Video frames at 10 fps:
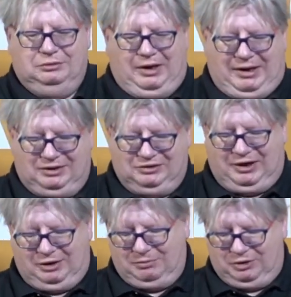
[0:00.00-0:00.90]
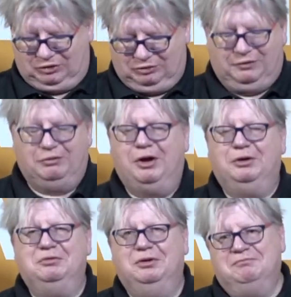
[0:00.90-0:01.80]
and how much of your
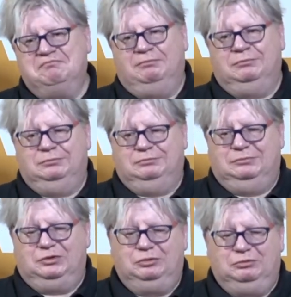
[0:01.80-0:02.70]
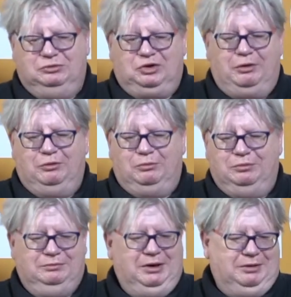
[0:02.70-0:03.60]
own general
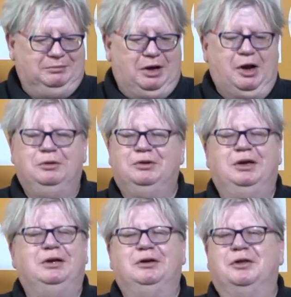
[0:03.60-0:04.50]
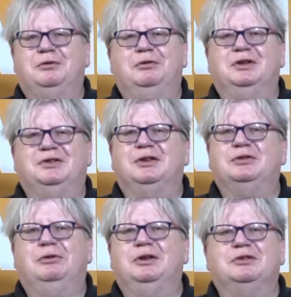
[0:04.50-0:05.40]
clothing and other
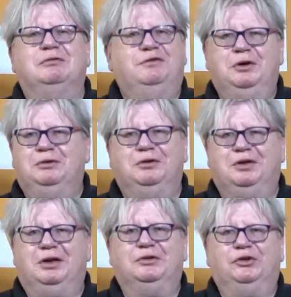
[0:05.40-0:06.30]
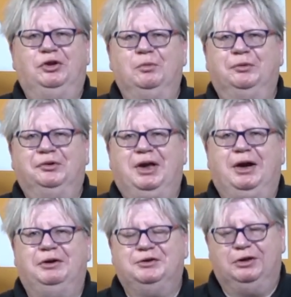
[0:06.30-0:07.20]
accessories and food and things that you want to
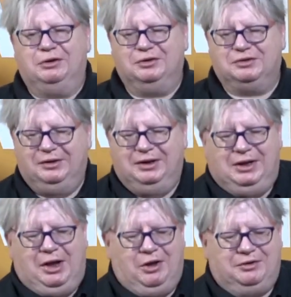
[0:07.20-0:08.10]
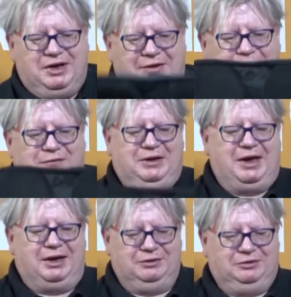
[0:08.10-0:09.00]
carry too. Because never
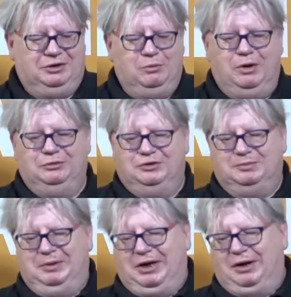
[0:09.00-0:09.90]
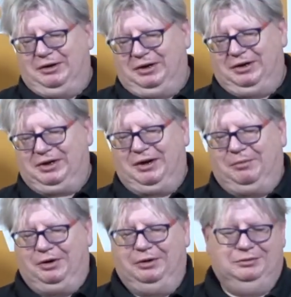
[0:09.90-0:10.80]
forget that you won't just be carrying a
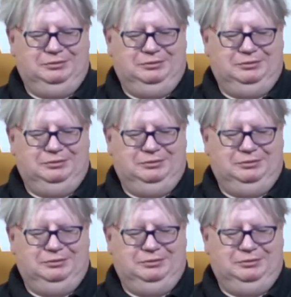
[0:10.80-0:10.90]
camera.